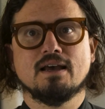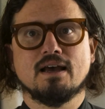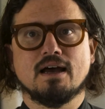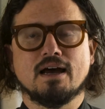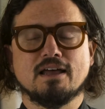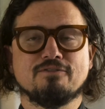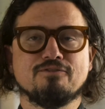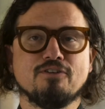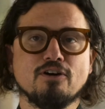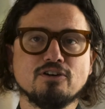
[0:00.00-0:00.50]

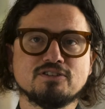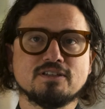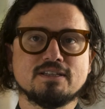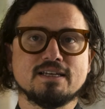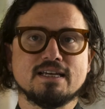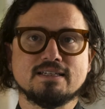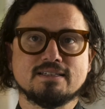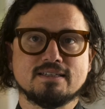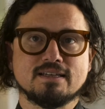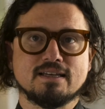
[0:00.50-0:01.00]
The first of
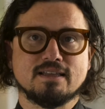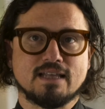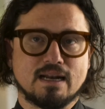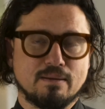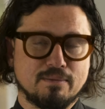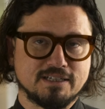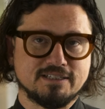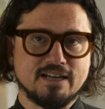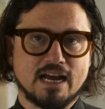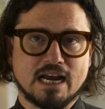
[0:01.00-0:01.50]
these that
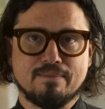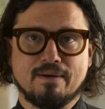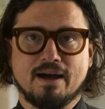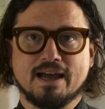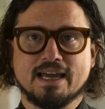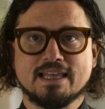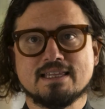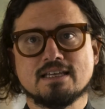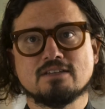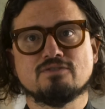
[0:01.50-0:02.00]
I'm going to talk
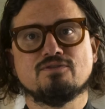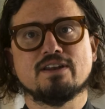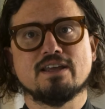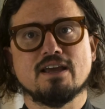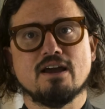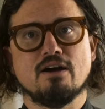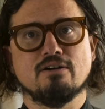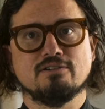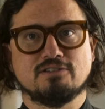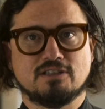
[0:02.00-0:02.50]
about in this
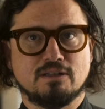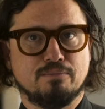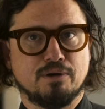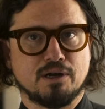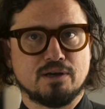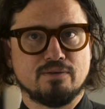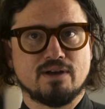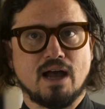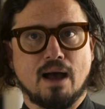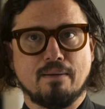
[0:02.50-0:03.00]
video is the
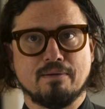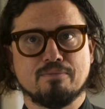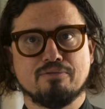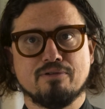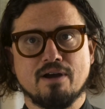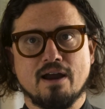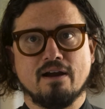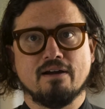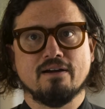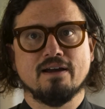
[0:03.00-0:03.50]
Book of Common
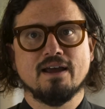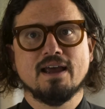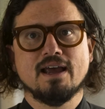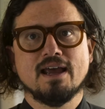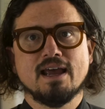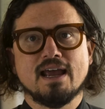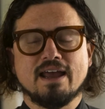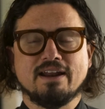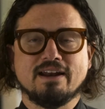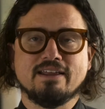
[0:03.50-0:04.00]
Prayer.
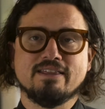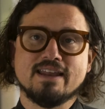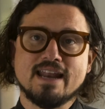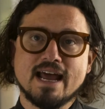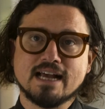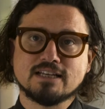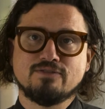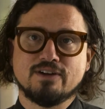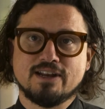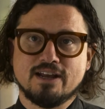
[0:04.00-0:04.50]
And in the
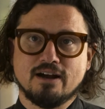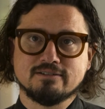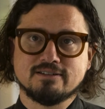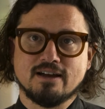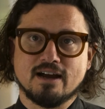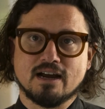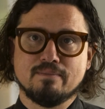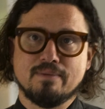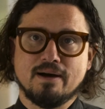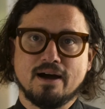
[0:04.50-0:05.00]
next video, I'll
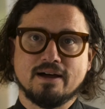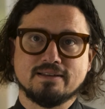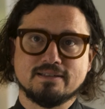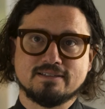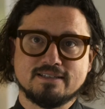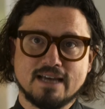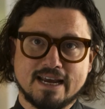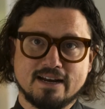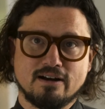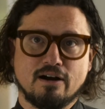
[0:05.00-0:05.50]
talk about the
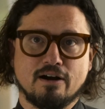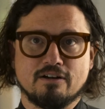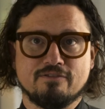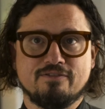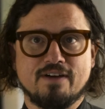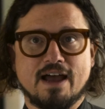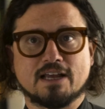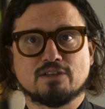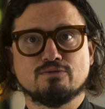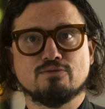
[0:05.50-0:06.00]
second
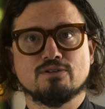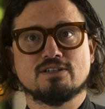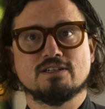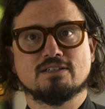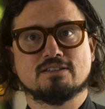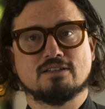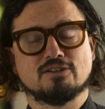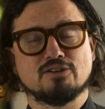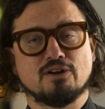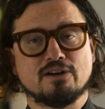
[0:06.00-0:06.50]
artifact, which
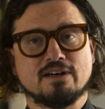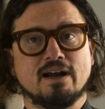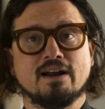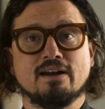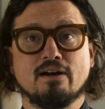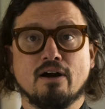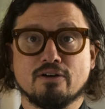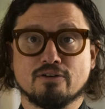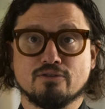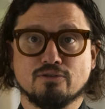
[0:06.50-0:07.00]
is the 39
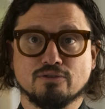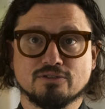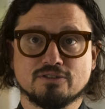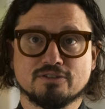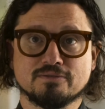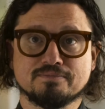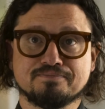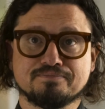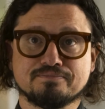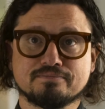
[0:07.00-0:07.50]

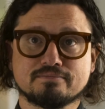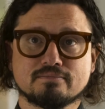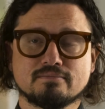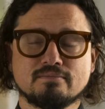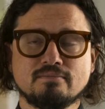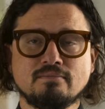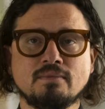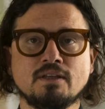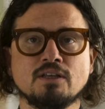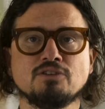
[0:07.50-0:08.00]
Articles.
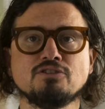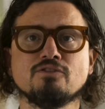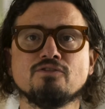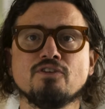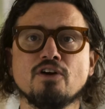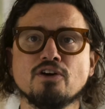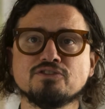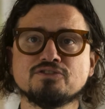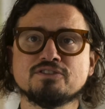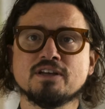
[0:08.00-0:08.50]
So
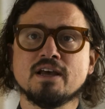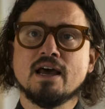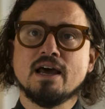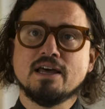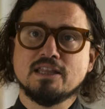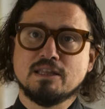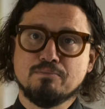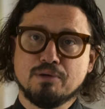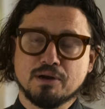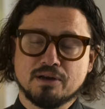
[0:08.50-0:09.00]
first,
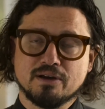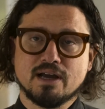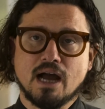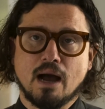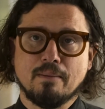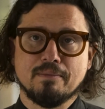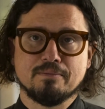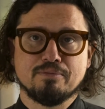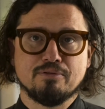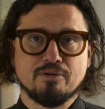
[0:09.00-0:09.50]
the Book of
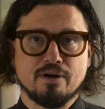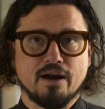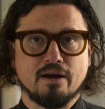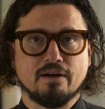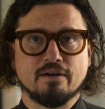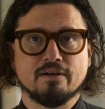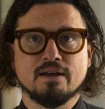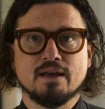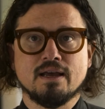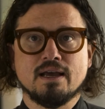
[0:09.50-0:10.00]
Common
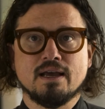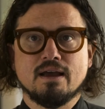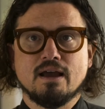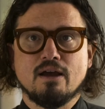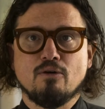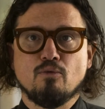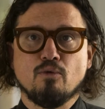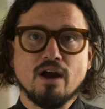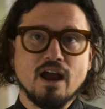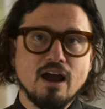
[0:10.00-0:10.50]
Prayer.
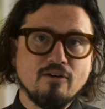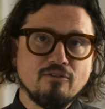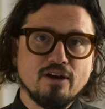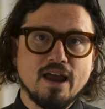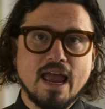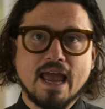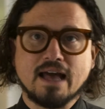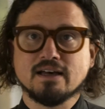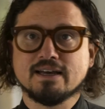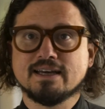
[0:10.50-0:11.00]

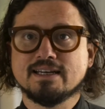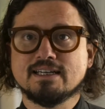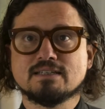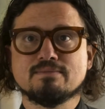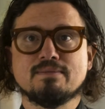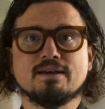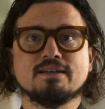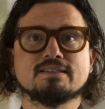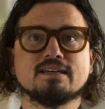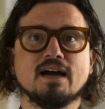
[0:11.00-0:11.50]
Wherever
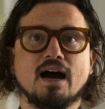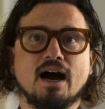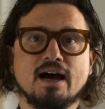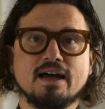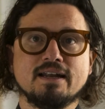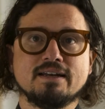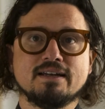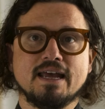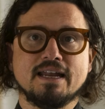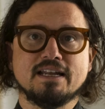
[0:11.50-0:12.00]
Anglicanism has
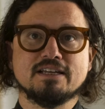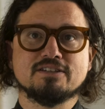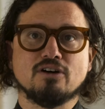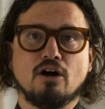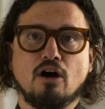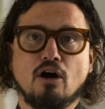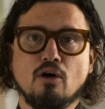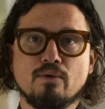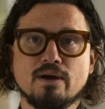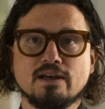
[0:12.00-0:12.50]
gone, it is
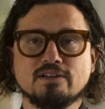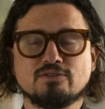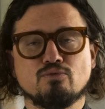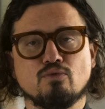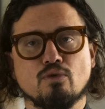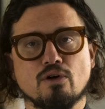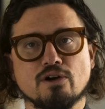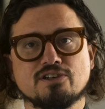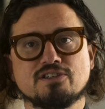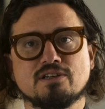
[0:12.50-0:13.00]
always
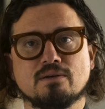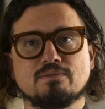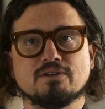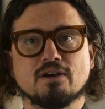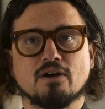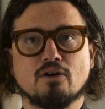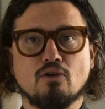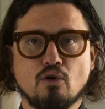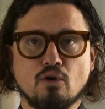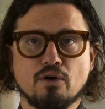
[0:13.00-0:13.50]
worshipped
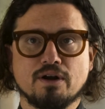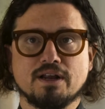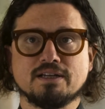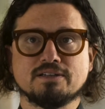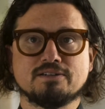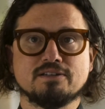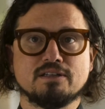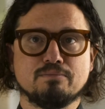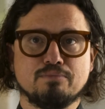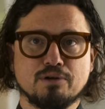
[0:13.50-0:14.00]
according
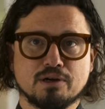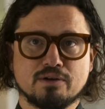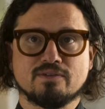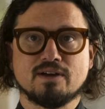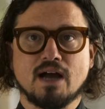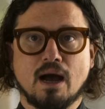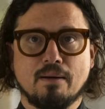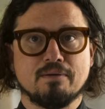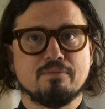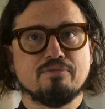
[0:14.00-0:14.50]
to the Book of
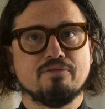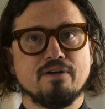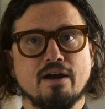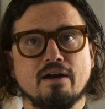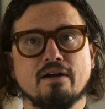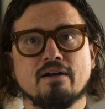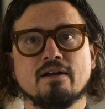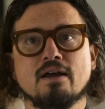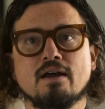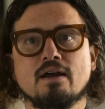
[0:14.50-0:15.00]
Common
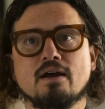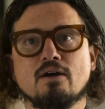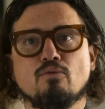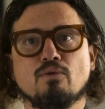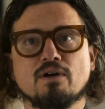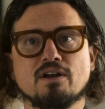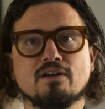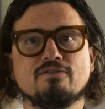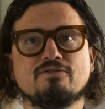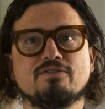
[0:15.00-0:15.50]
Prayer.
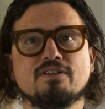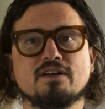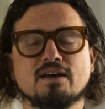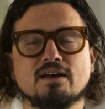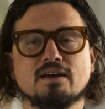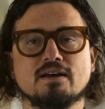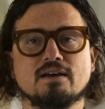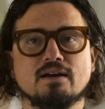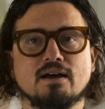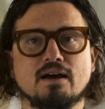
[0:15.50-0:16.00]
One of
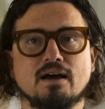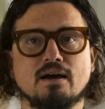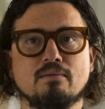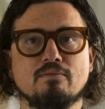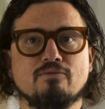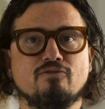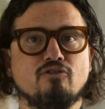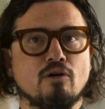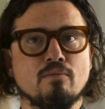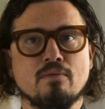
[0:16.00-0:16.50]
the
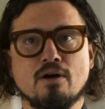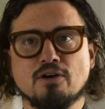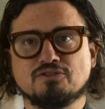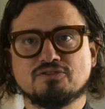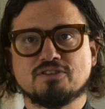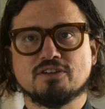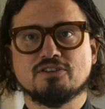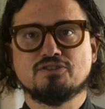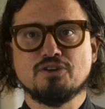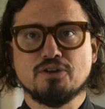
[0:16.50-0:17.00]

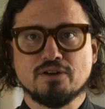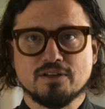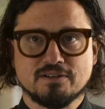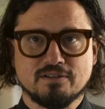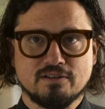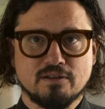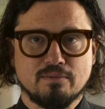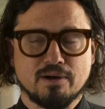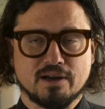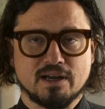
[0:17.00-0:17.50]
foremost students
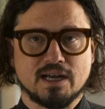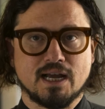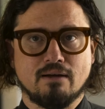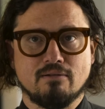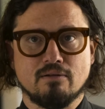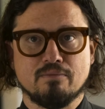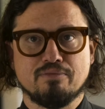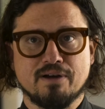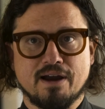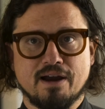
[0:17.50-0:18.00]
of the Book of
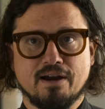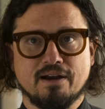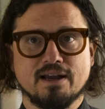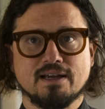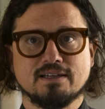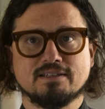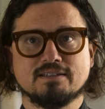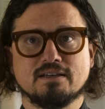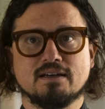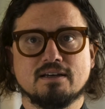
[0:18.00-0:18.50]
Common Prayer
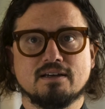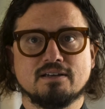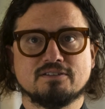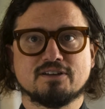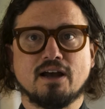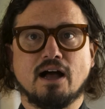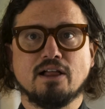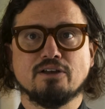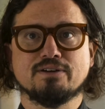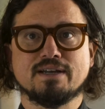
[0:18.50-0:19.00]
is a
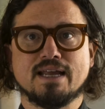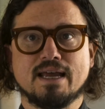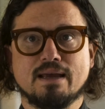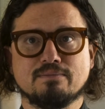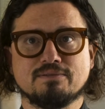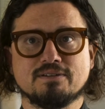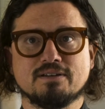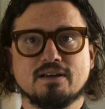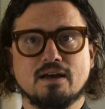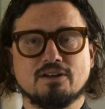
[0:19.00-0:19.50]
scholar
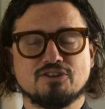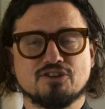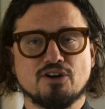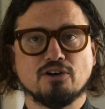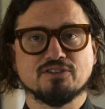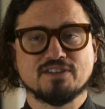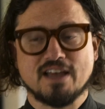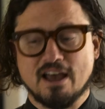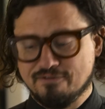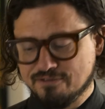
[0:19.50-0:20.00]
named
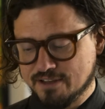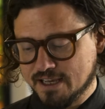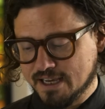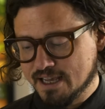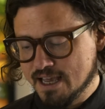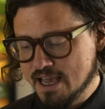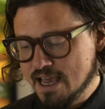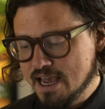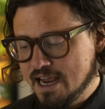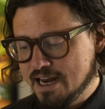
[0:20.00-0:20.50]
Charles Hefling.
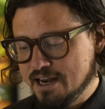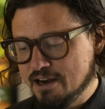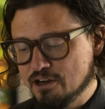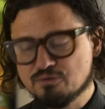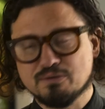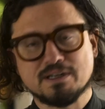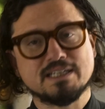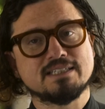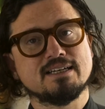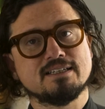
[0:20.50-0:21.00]
And here's
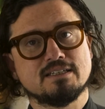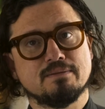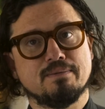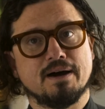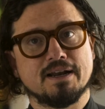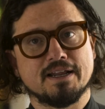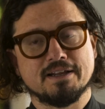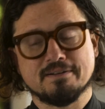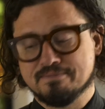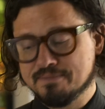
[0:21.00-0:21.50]
what he says
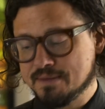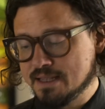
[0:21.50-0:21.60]
about it.